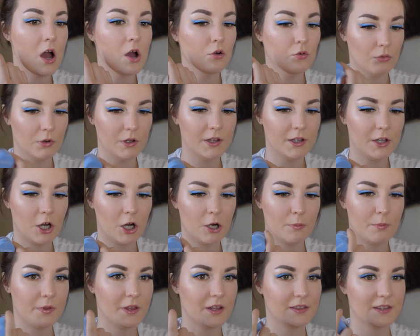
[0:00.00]
really
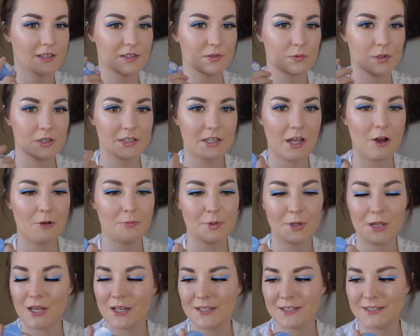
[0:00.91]
hope that this works out
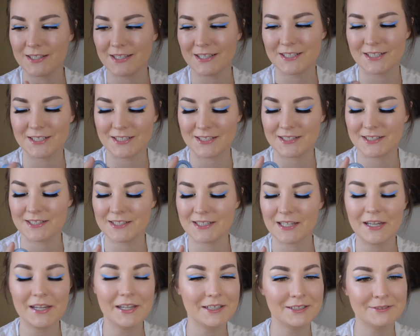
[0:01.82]
because it
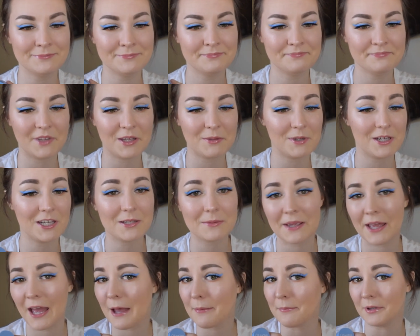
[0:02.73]
makes
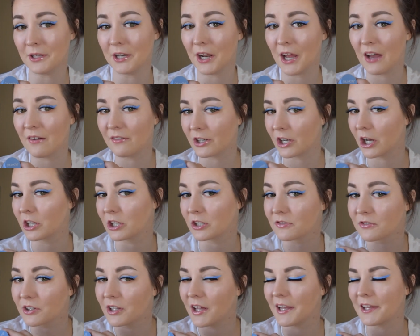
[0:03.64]
me happy to have a
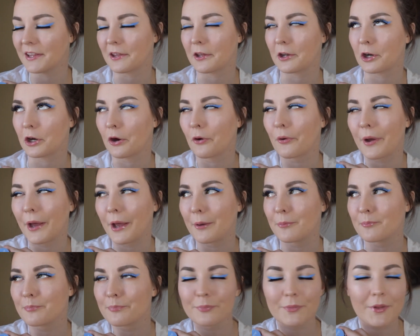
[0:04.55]
colorful eyeliner. Okay,
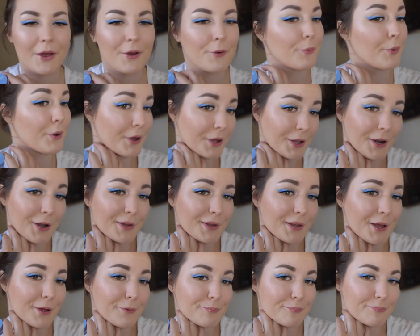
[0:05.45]
what can I
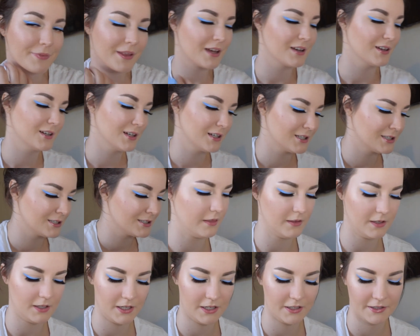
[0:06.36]
say?
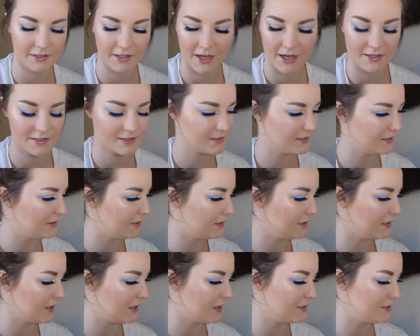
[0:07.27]
The last
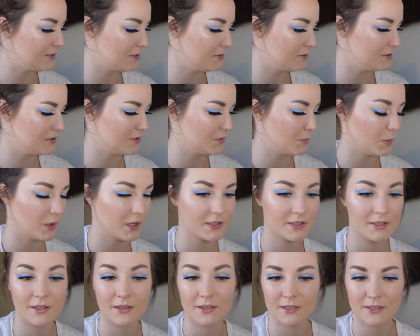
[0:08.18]
thing I used
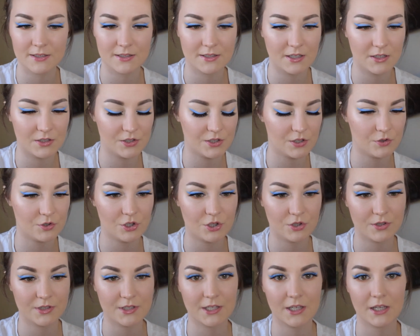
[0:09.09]
was this So
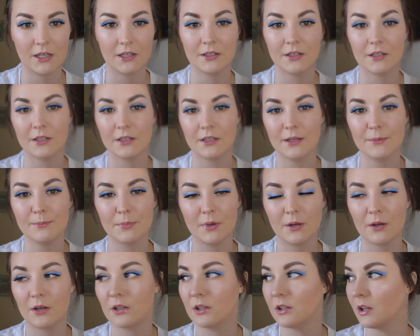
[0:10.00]
Juicy lip
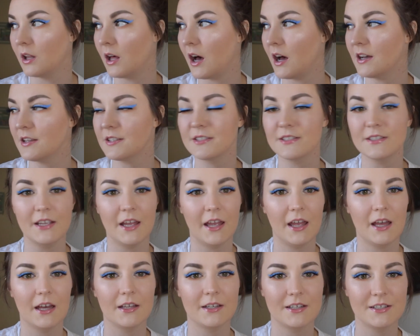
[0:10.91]
gloss,
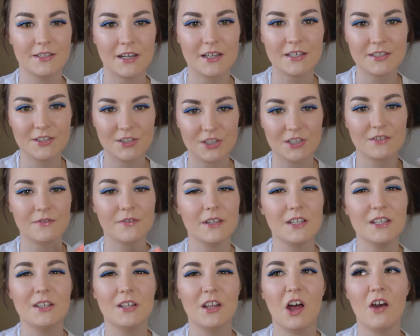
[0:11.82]
and it does just
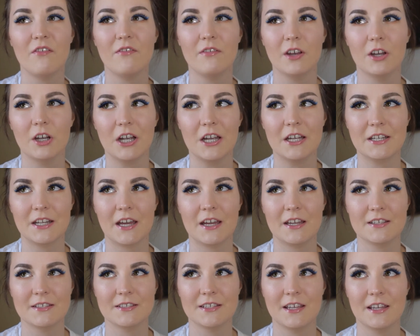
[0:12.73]
feel very
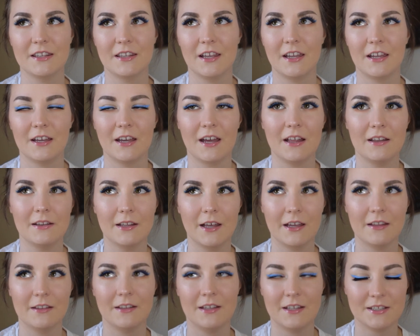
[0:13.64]
nice and like
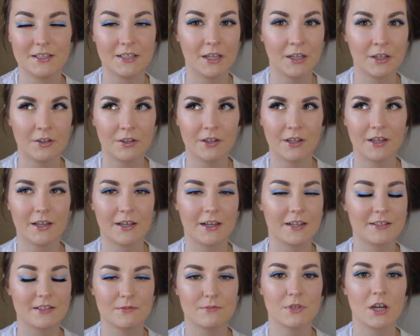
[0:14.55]
lightly tingling
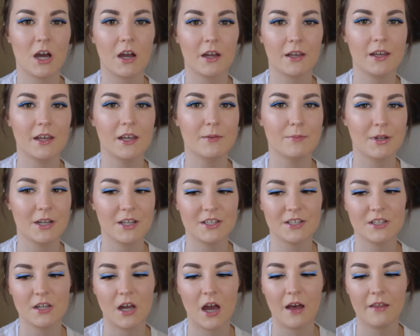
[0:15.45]
as I'm talking, but
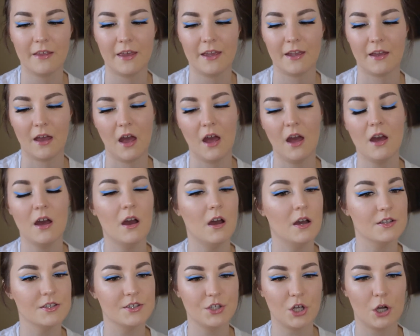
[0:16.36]
it's not like
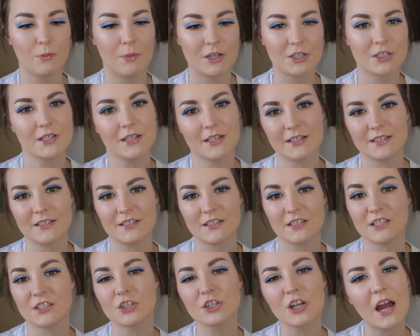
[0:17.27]
so much that it's
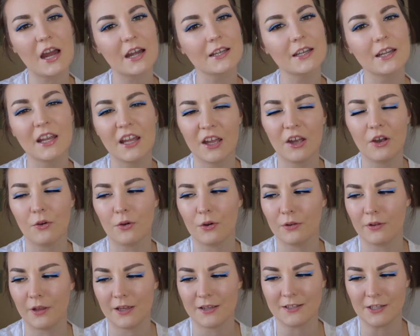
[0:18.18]
distracting
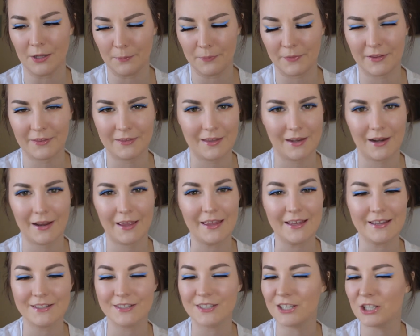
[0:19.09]
or like something that I
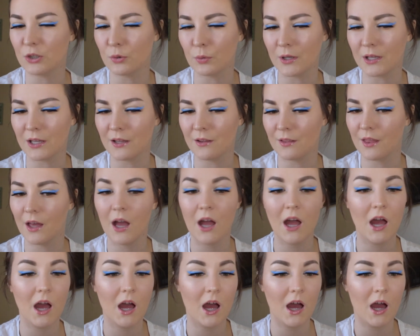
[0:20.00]
can't deal with.
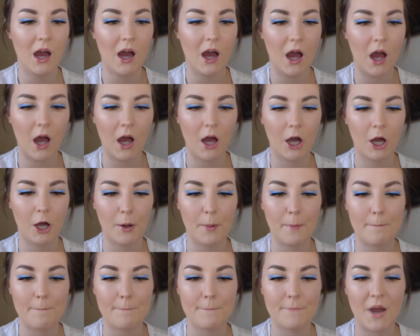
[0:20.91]

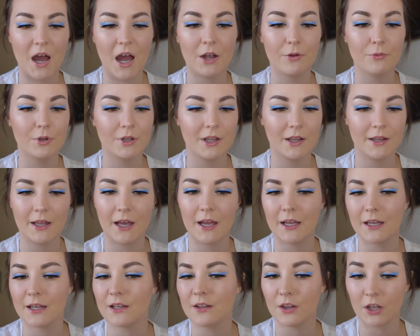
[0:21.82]
I really
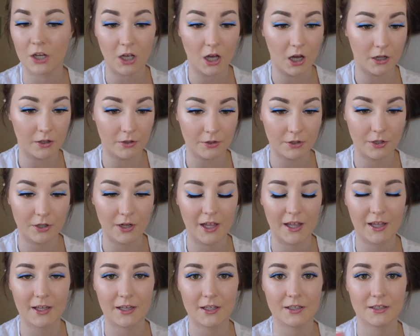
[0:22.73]
like the color,
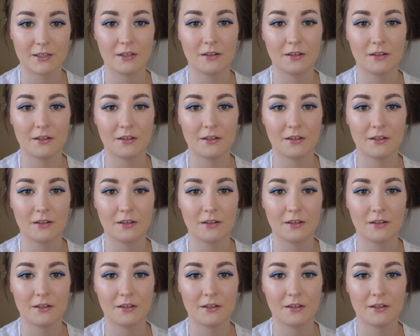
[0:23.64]
and